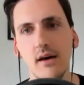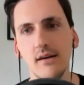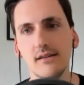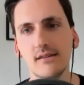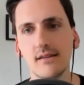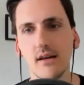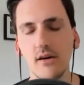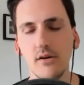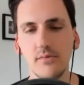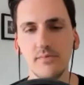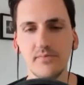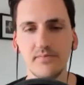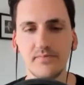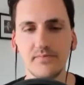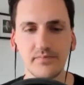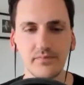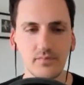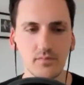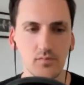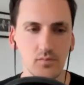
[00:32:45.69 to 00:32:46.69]
So
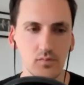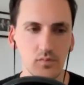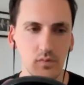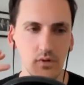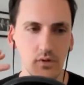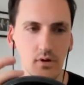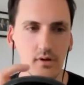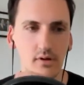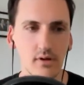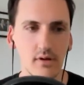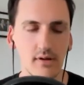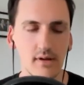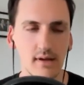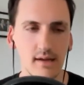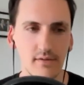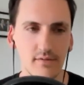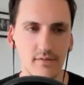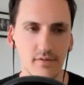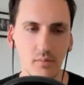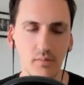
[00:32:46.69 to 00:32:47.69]

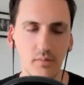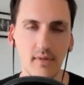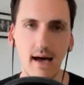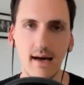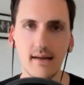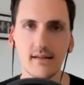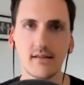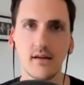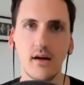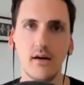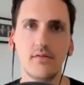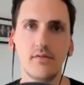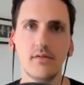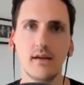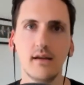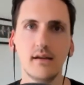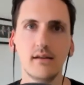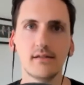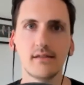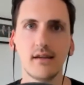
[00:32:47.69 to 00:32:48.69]
from that side of
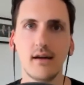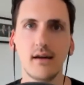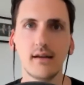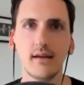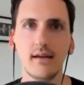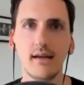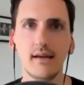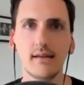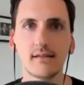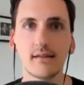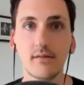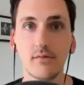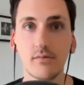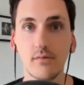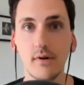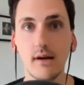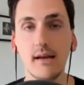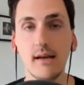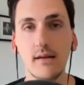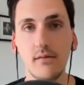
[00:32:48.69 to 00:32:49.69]
things, like it's a
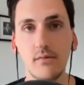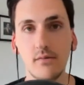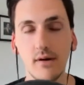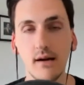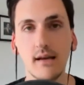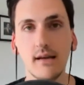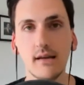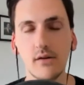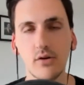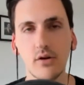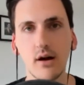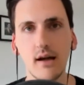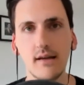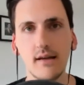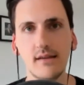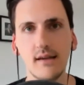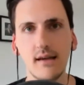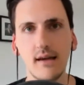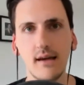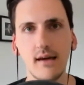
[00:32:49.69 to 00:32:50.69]
really, really good
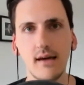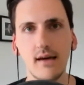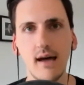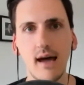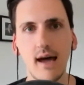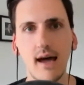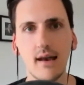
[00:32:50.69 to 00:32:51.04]
idea.